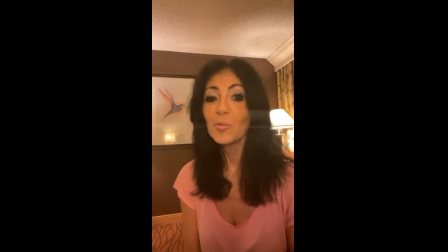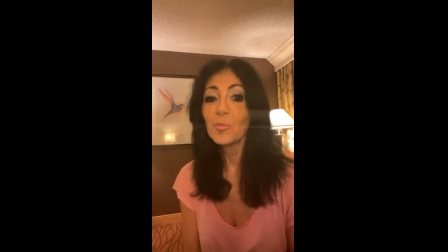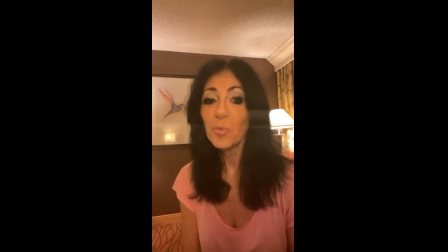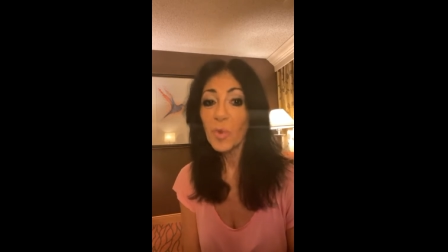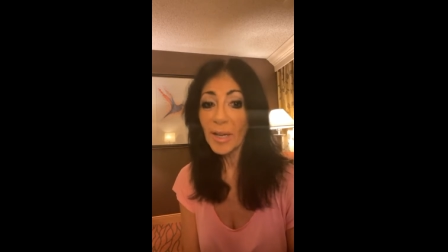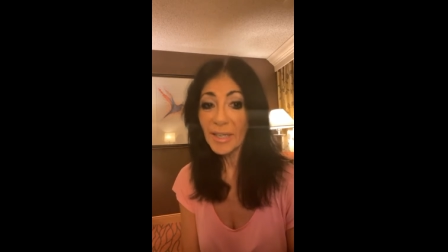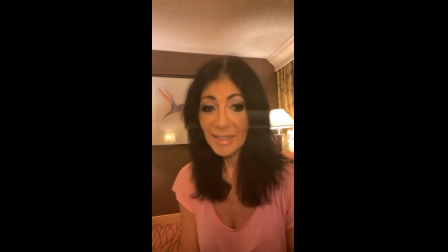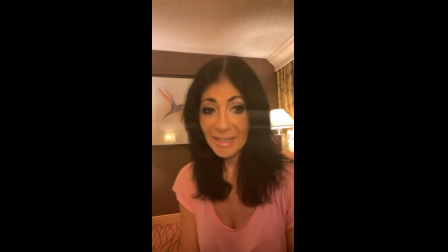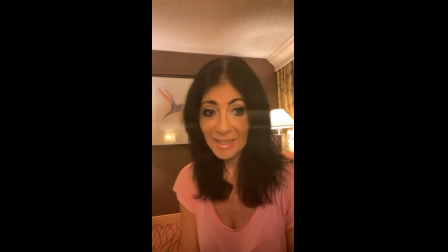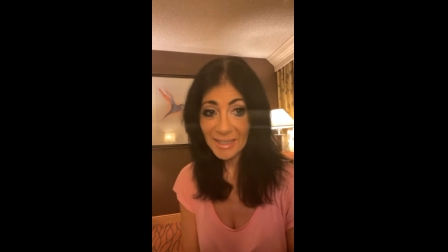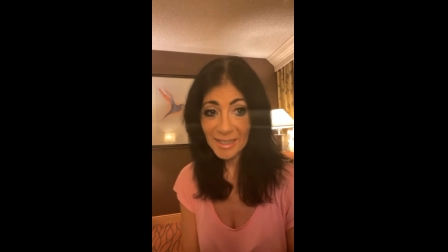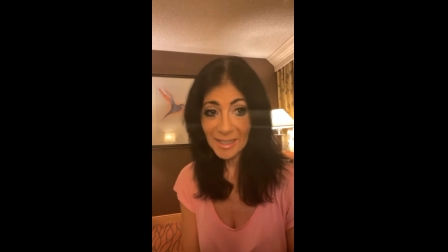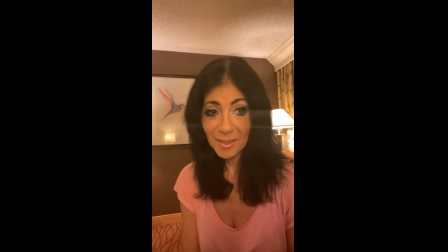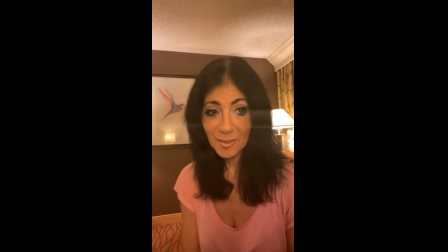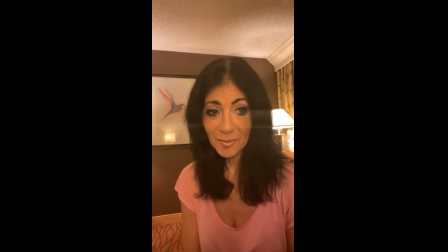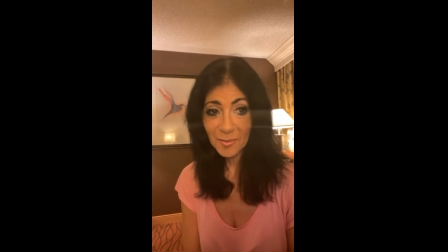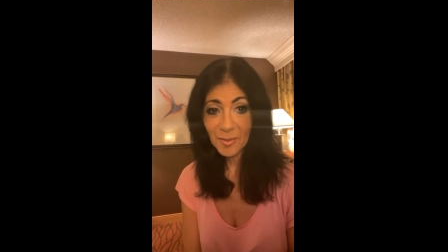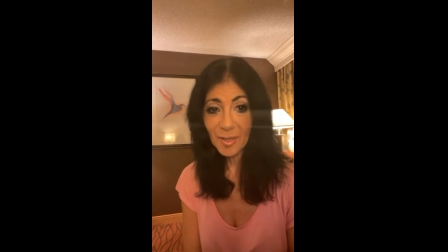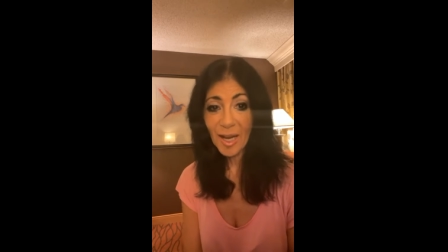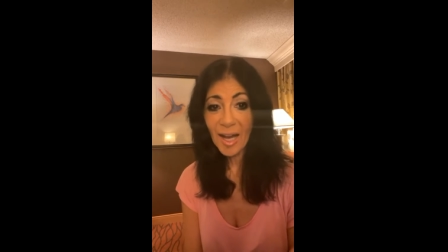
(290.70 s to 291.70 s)
What
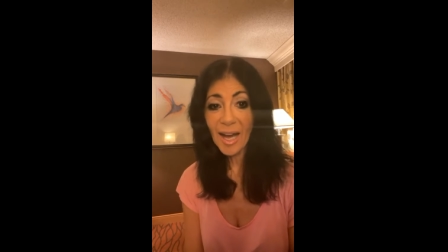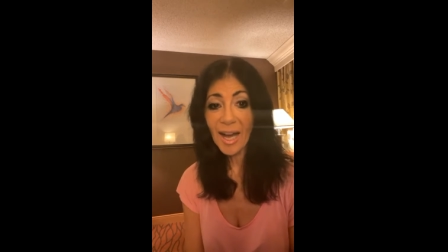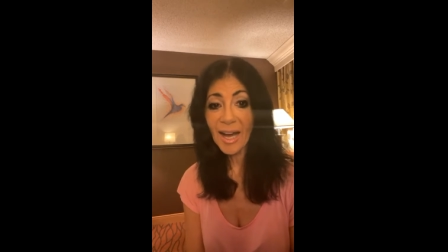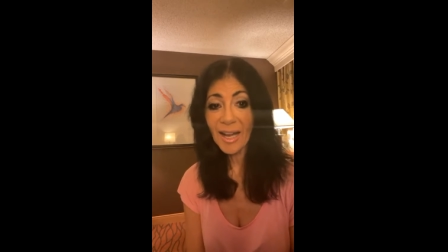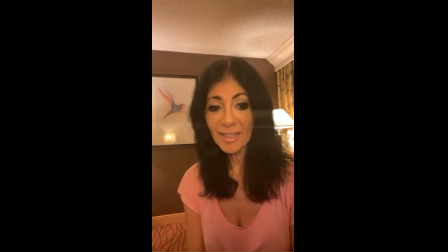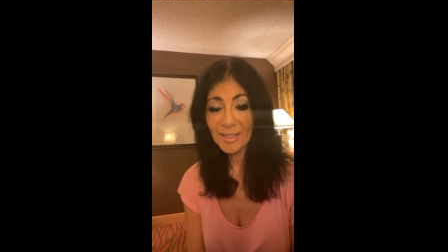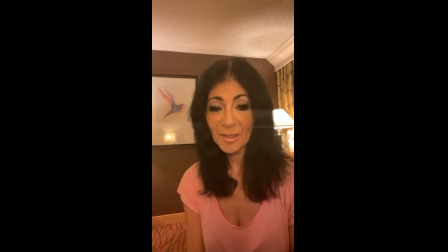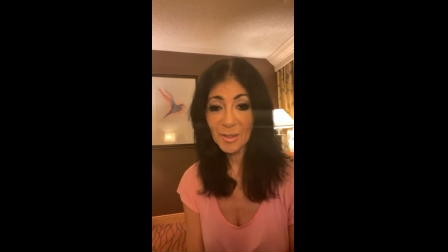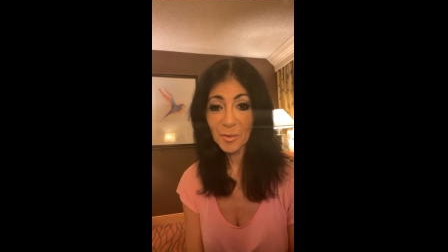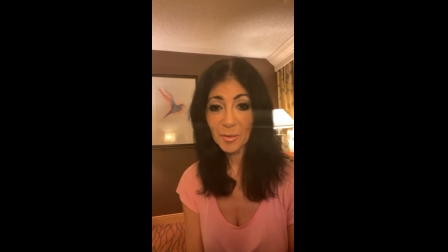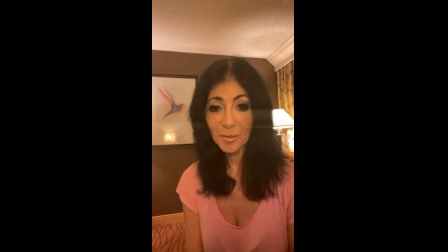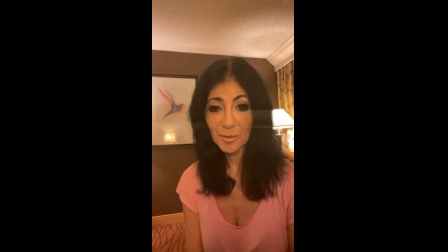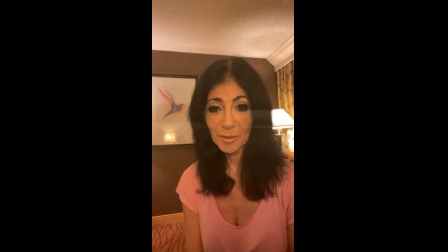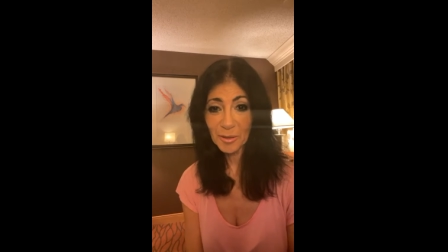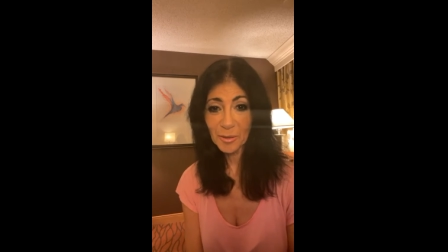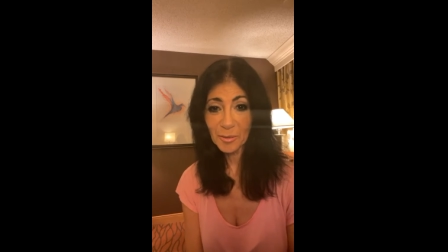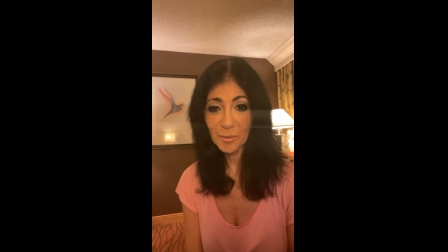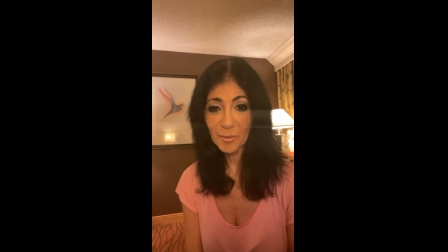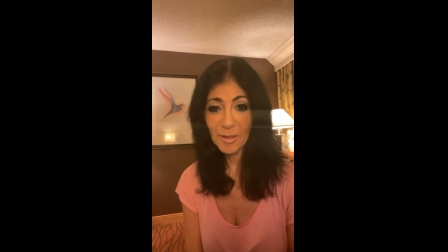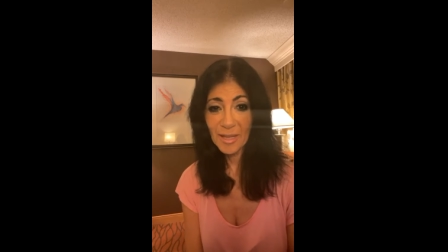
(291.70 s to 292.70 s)
if I told
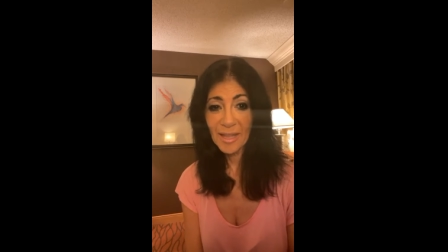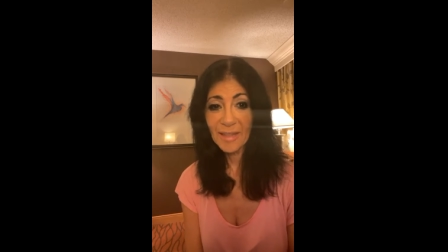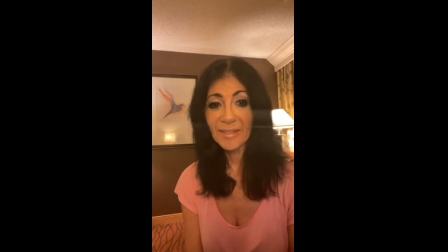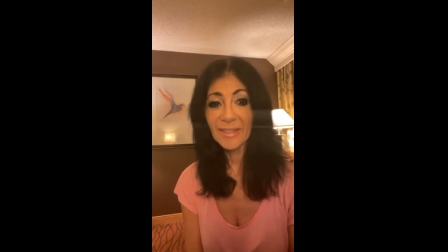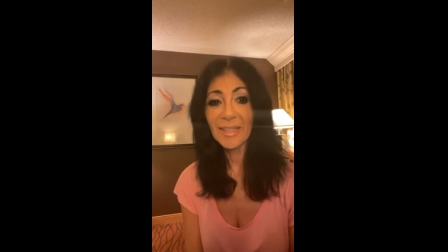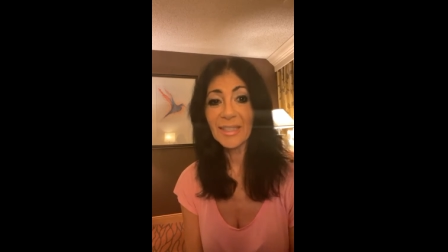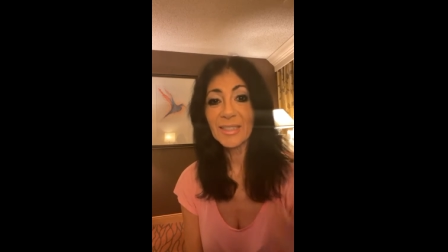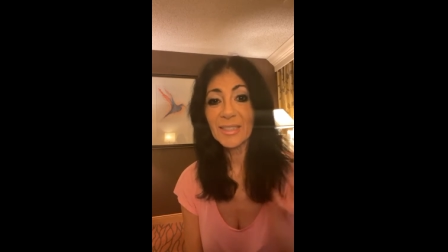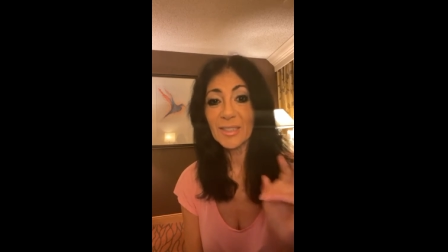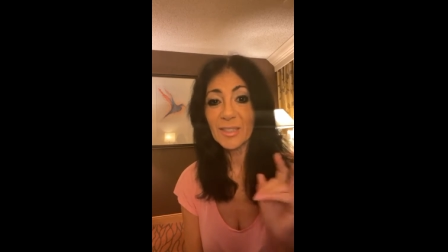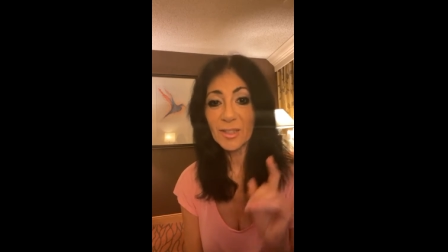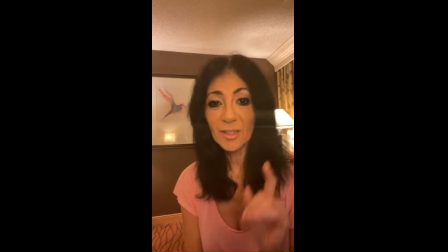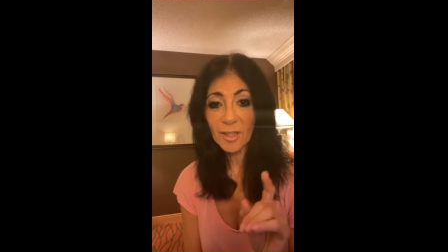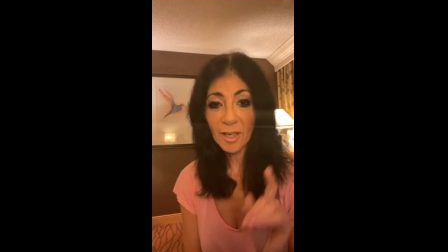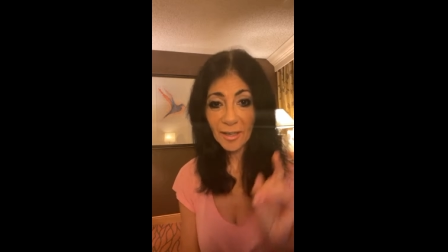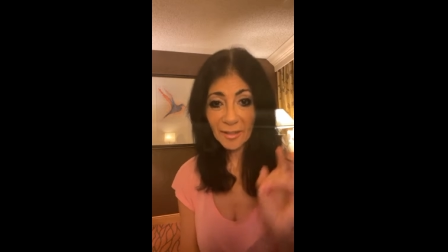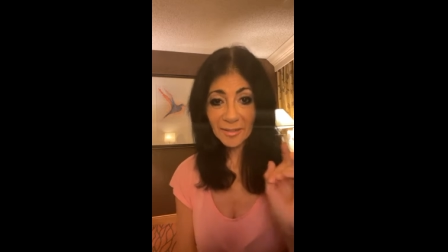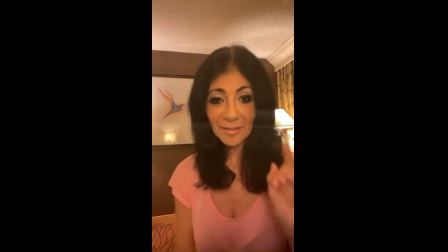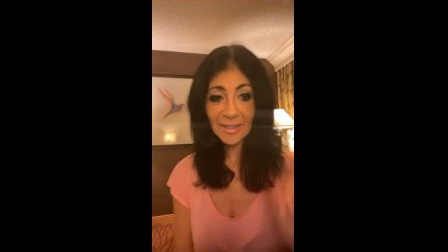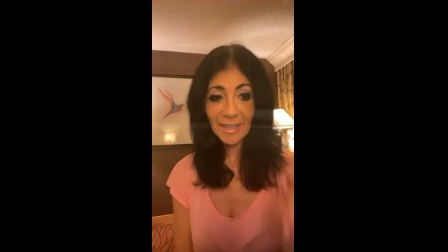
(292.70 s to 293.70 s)
you that
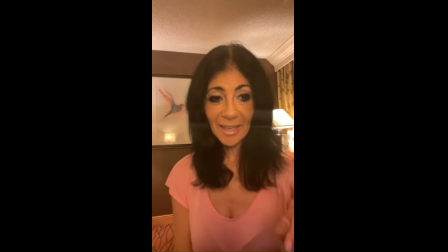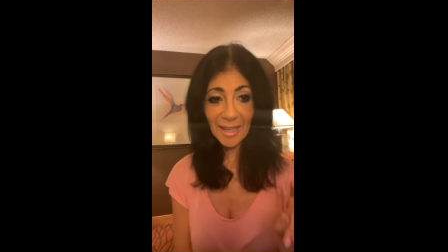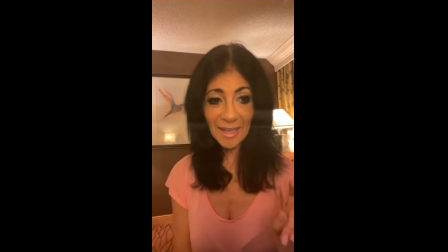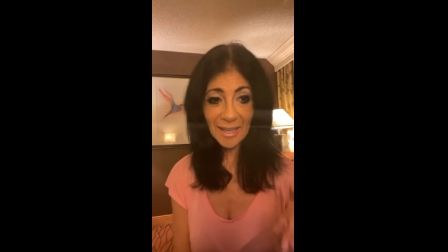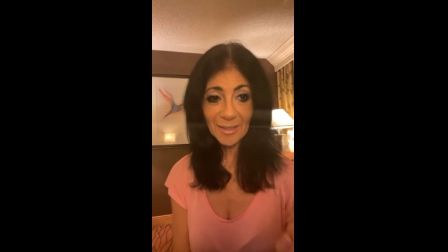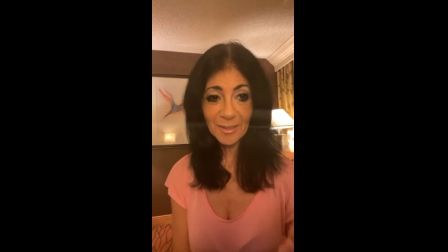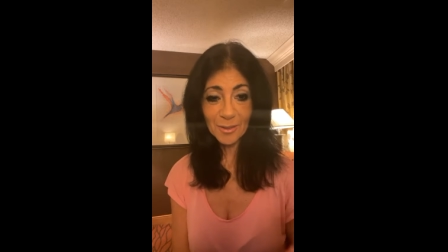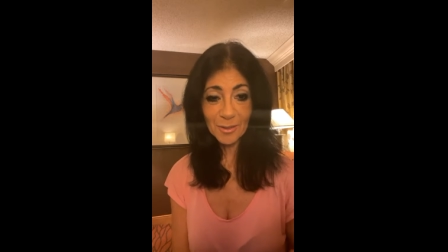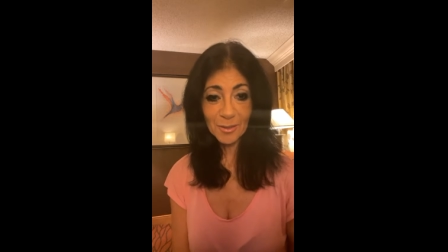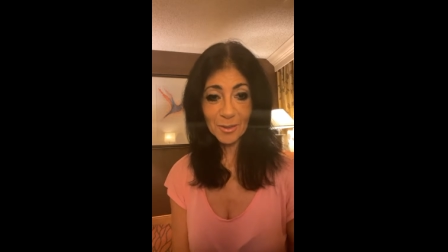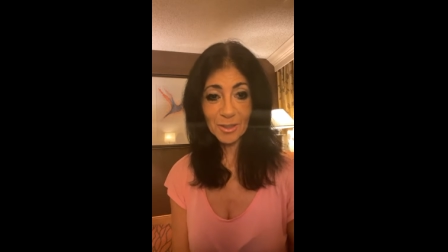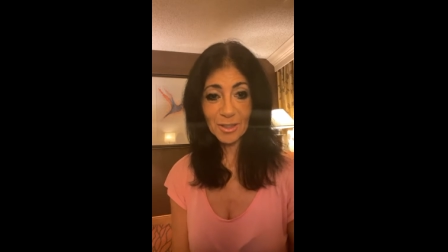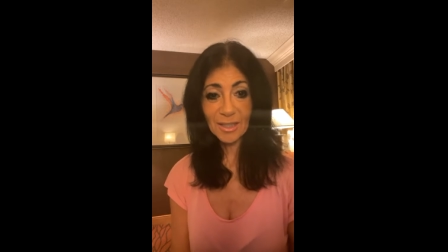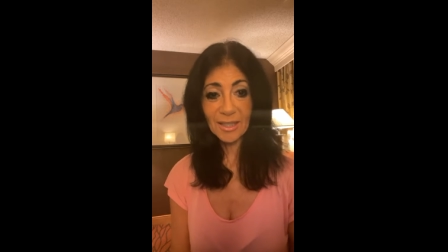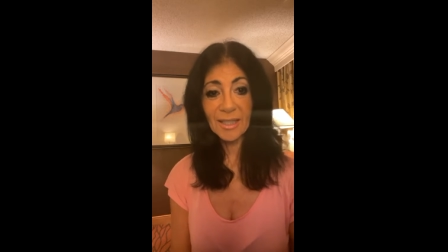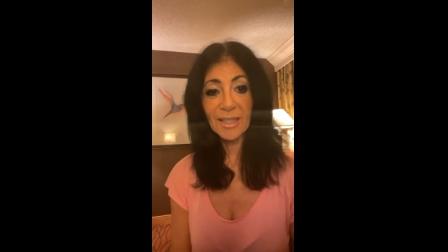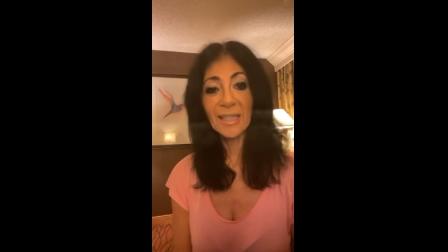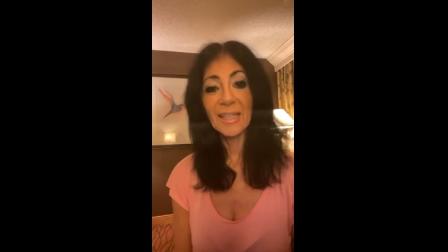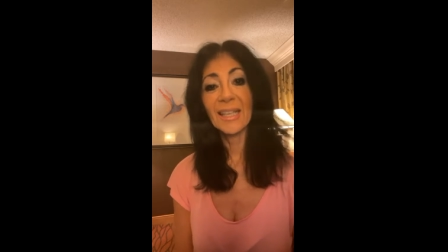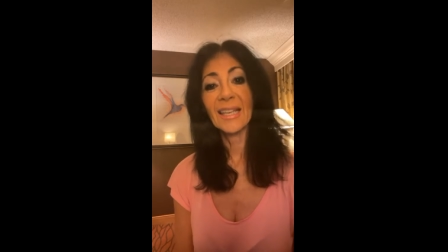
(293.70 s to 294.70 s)
dark energy